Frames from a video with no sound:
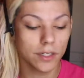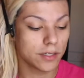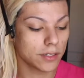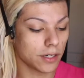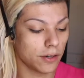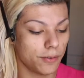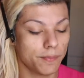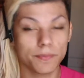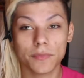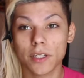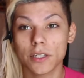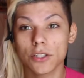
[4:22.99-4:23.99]
So,
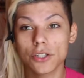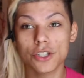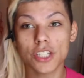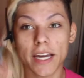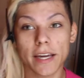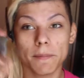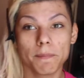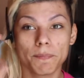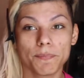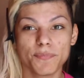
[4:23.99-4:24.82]
shake it.